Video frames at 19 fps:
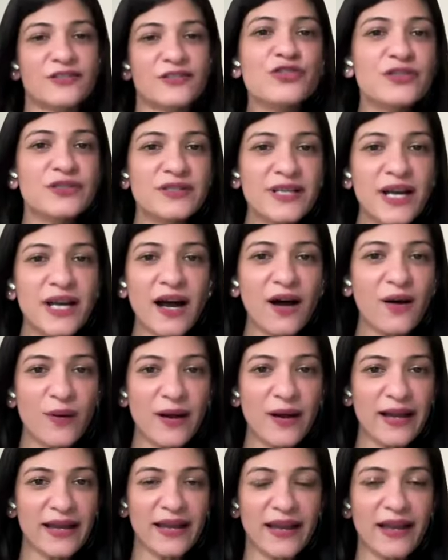That's just
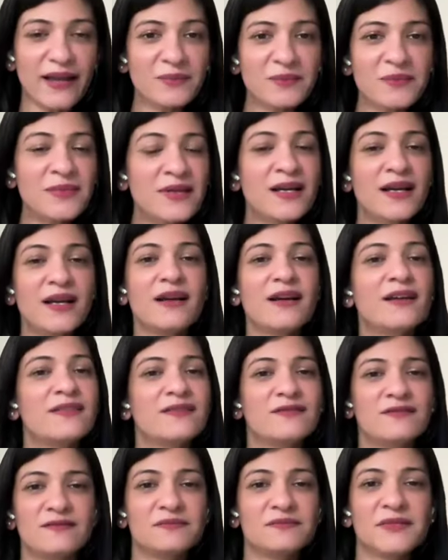how I am.
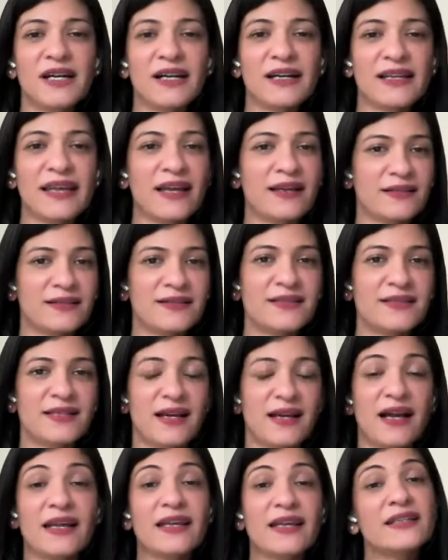
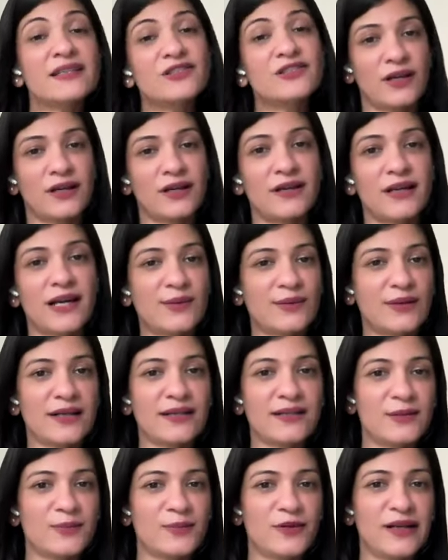Against, I can shut down
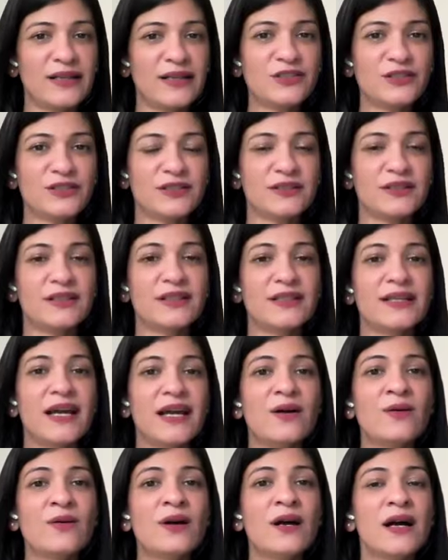under pressure.
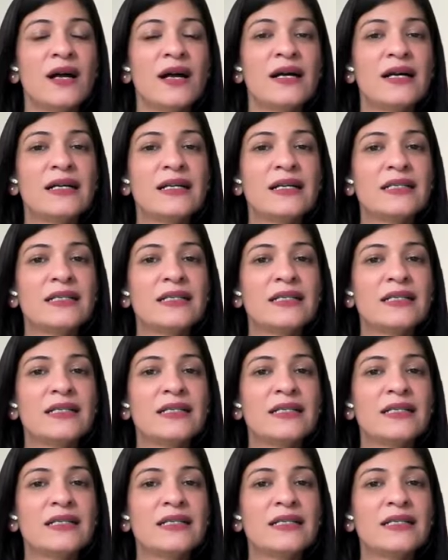Now,